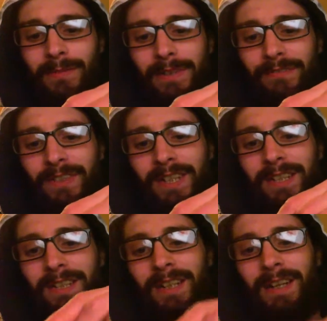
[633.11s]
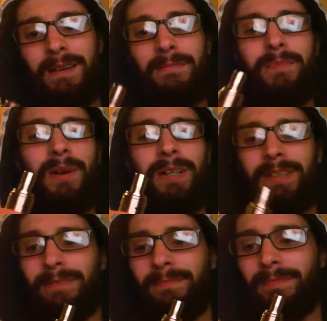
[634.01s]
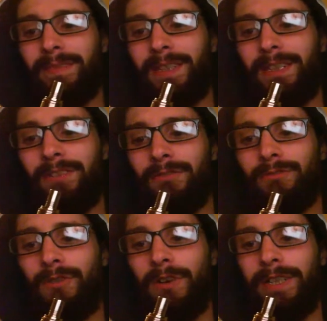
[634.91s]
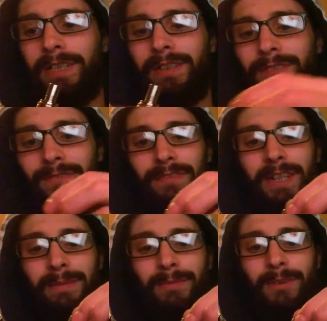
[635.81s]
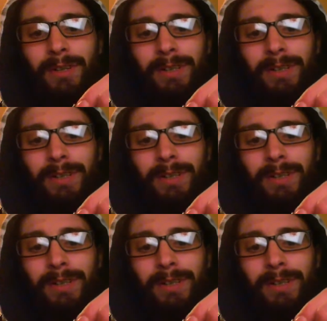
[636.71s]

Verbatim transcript: It fits, but it's it's not right. It doesn't vape right.